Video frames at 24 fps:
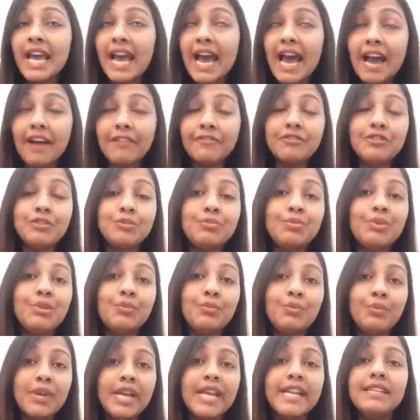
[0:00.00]
have to be
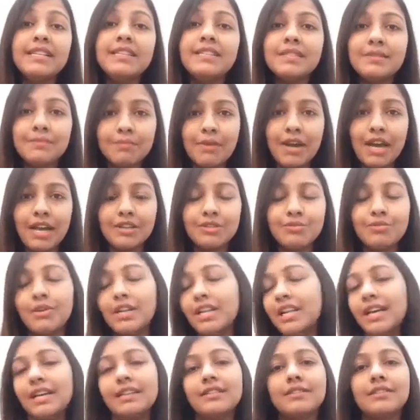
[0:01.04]
very smart
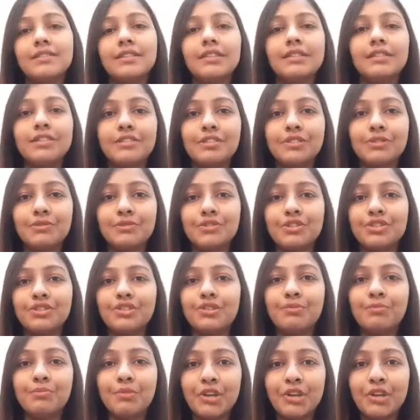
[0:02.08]
while answering this question,